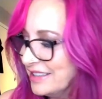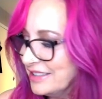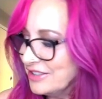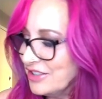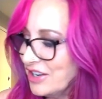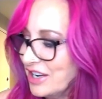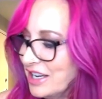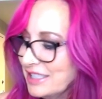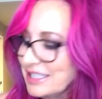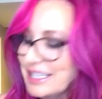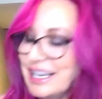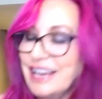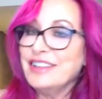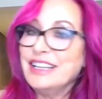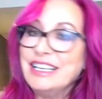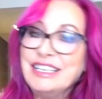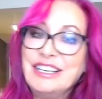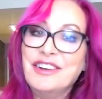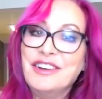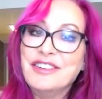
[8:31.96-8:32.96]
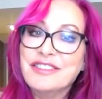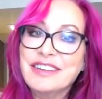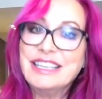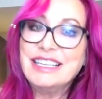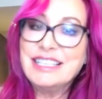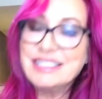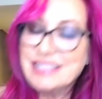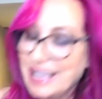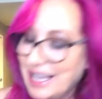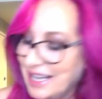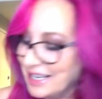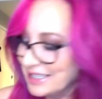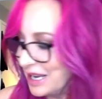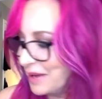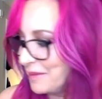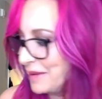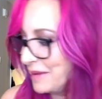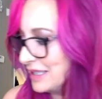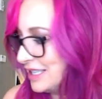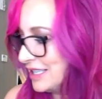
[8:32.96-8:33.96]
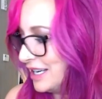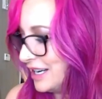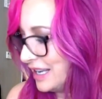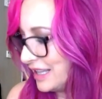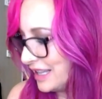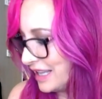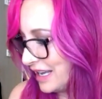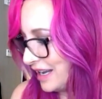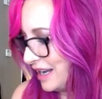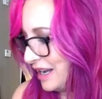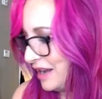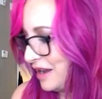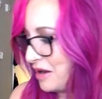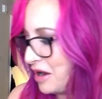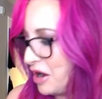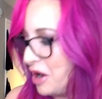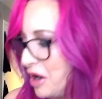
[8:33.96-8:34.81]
Dwan, see, I really don't read these ahead of time. I tell you that.